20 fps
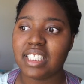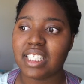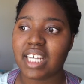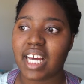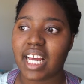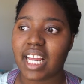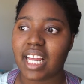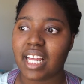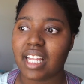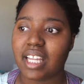
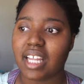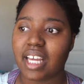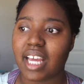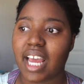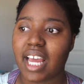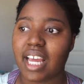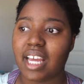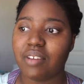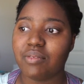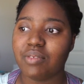I
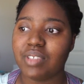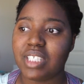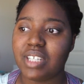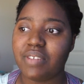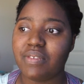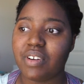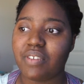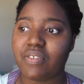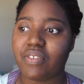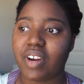was
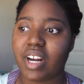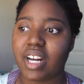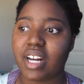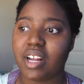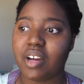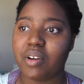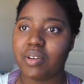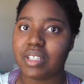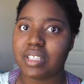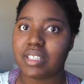even afraid to
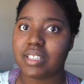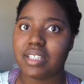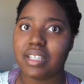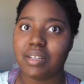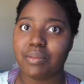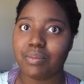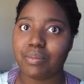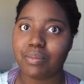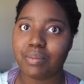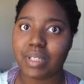go to
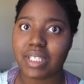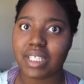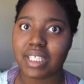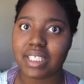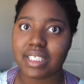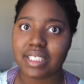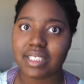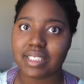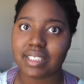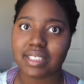sleep
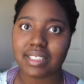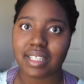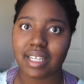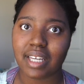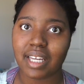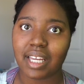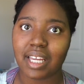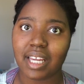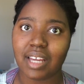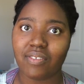because,
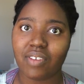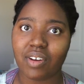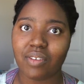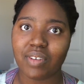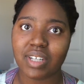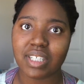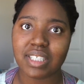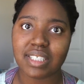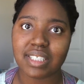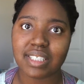like, if I
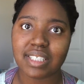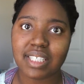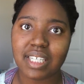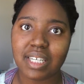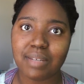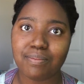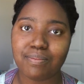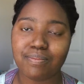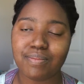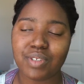went to
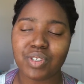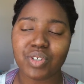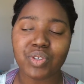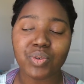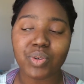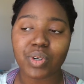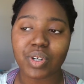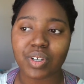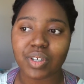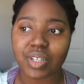sleep
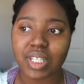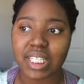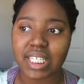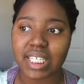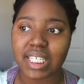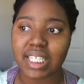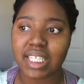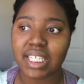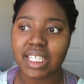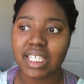too
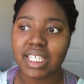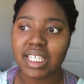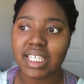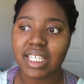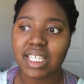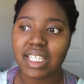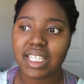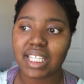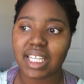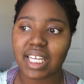early,
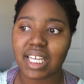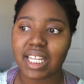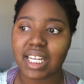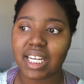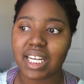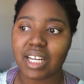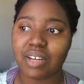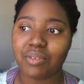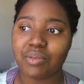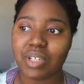then
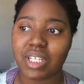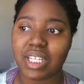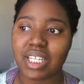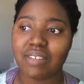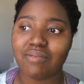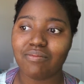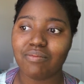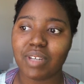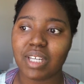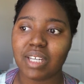it would
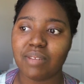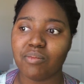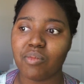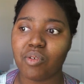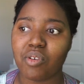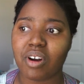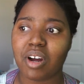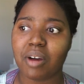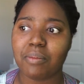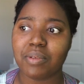give me
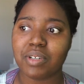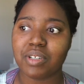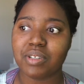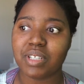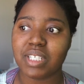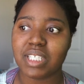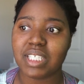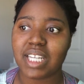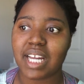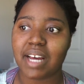more
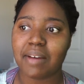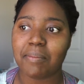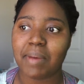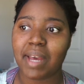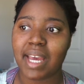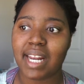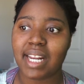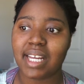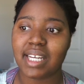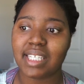opportunities to have
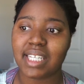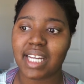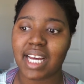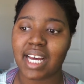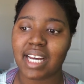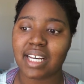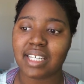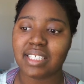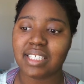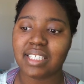panic
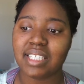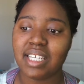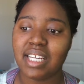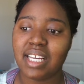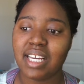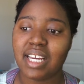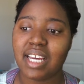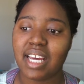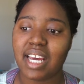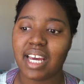attacks,
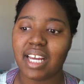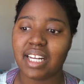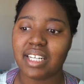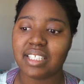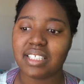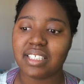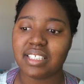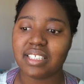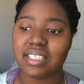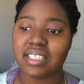and
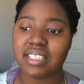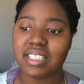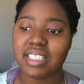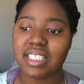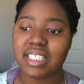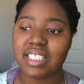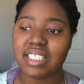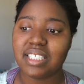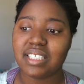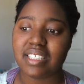to
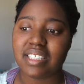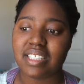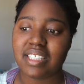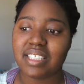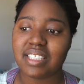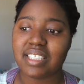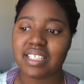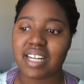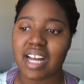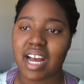
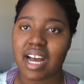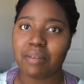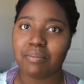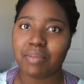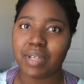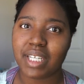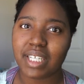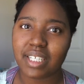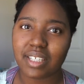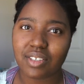just not
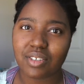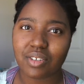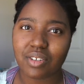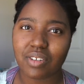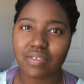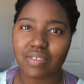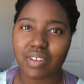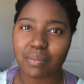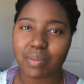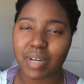be in control
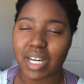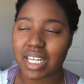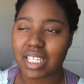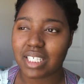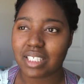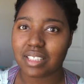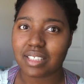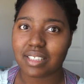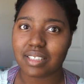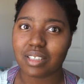of your body
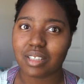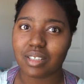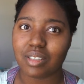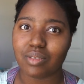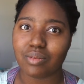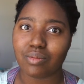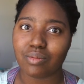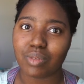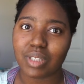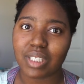is a
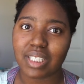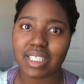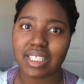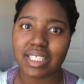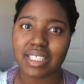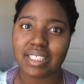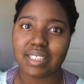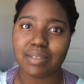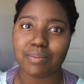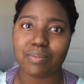really
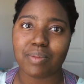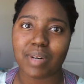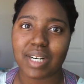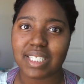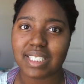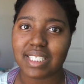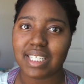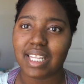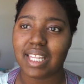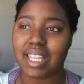
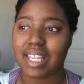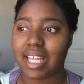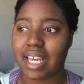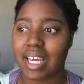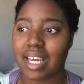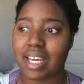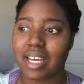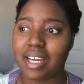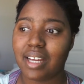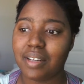depressing
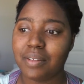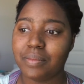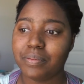thing.